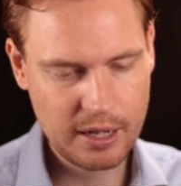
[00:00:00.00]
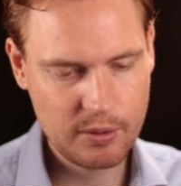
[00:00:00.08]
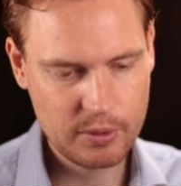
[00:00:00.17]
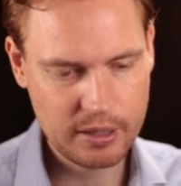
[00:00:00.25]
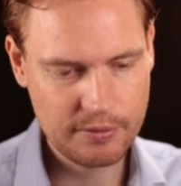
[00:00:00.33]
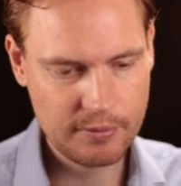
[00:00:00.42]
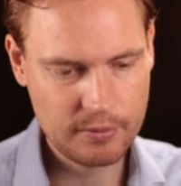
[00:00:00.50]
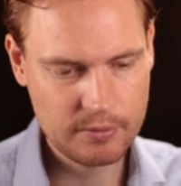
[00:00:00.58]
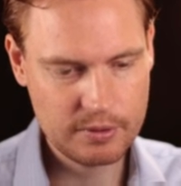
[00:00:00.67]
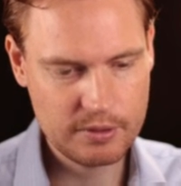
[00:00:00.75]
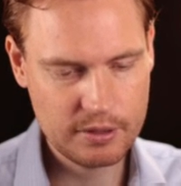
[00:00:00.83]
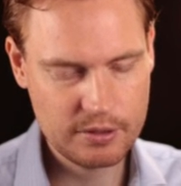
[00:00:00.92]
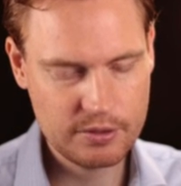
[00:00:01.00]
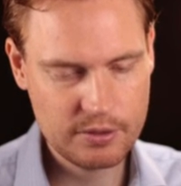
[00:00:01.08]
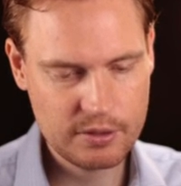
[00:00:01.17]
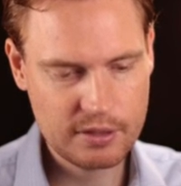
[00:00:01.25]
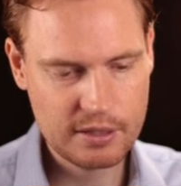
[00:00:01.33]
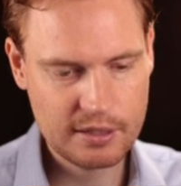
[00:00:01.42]
if in
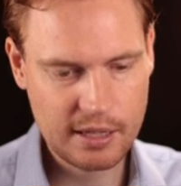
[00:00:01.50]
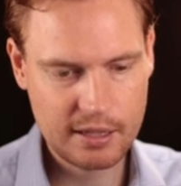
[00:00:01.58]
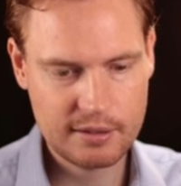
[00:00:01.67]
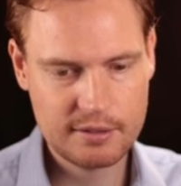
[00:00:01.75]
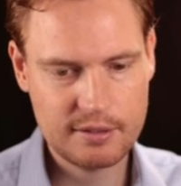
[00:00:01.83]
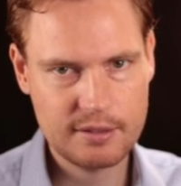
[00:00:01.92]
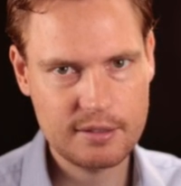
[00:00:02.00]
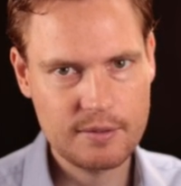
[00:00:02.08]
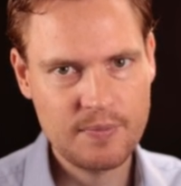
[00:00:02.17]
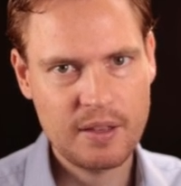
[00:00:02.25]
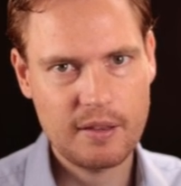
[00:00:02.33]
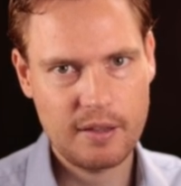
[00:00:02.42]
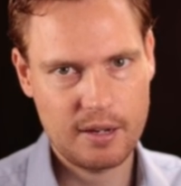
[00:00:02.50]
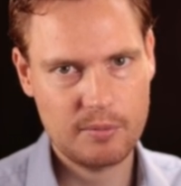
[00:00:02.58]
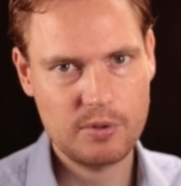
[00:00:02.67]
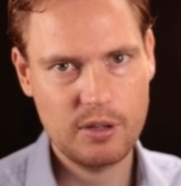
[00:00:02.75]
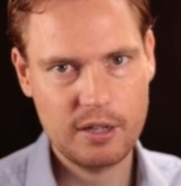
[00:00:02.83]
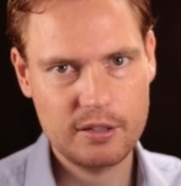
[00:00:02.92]
doing the analysis that
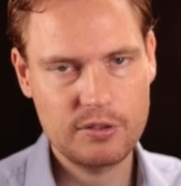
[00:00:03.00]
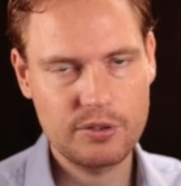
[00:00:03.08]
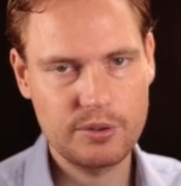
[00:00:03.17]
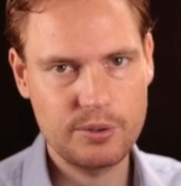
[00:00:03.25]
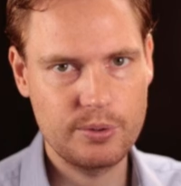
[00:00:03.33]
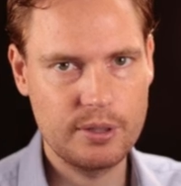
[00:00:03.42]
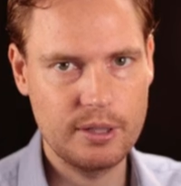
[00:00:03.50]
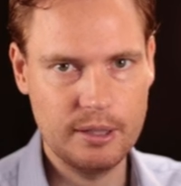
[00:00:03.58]
I'm going to